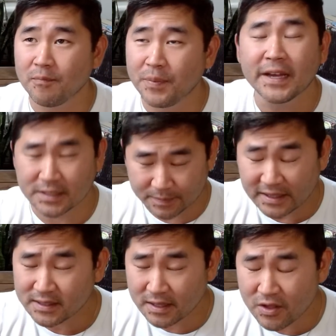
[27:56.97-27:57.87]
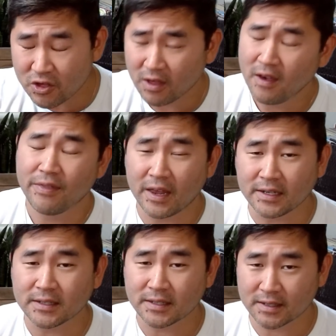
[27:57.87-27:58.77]
Biggest message that
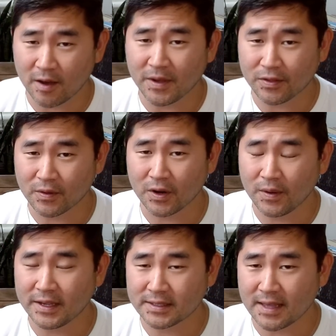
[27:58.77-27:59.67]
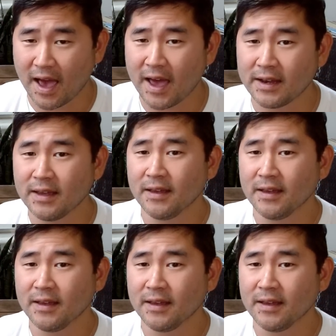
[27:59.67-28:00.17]
is coming through is that